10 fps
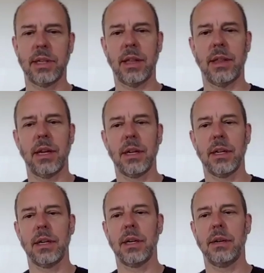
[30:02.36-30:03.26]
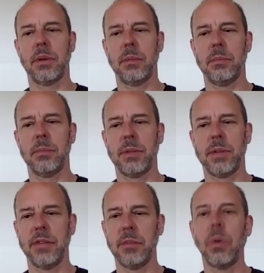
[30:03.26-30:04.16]
I think,
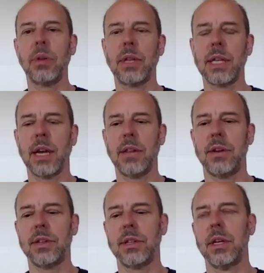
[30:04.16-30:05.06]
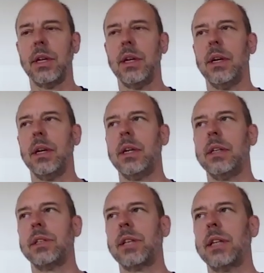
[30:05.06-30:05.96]
even more than the others, in
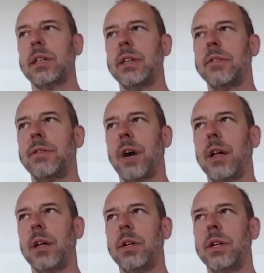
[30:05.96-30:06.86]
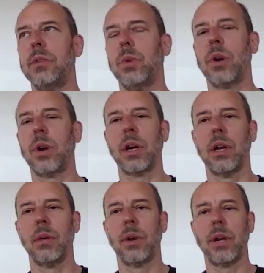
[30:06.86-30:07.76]
the sense that he followed his work
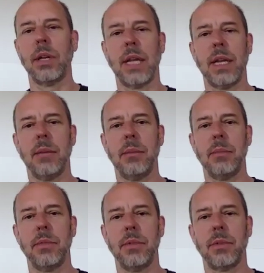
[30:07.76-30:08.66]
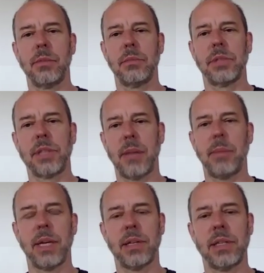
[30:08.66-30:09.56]
where it led him from step
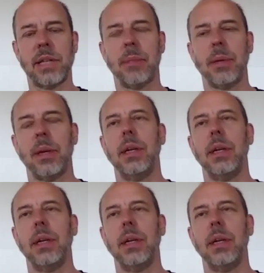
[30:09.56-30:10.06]
by step.